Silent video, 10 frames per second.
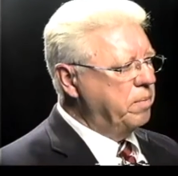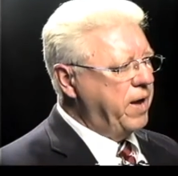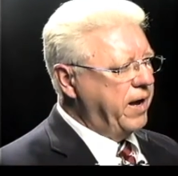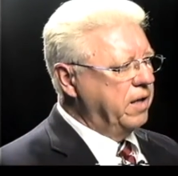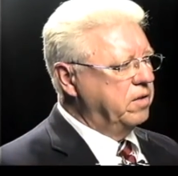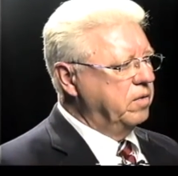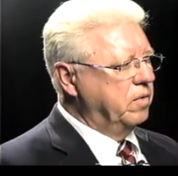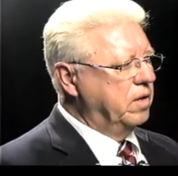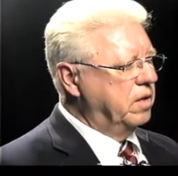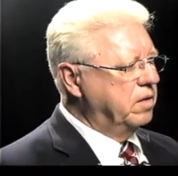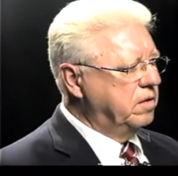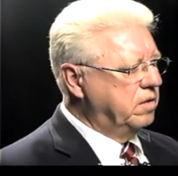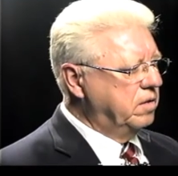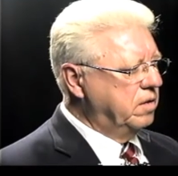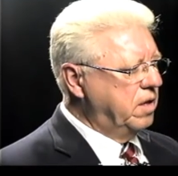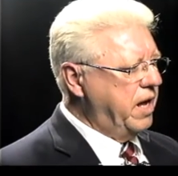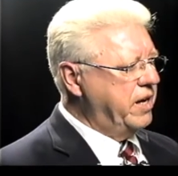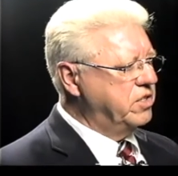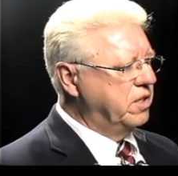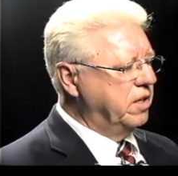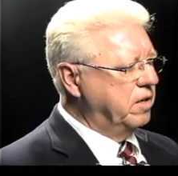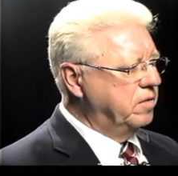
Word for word: back into action again?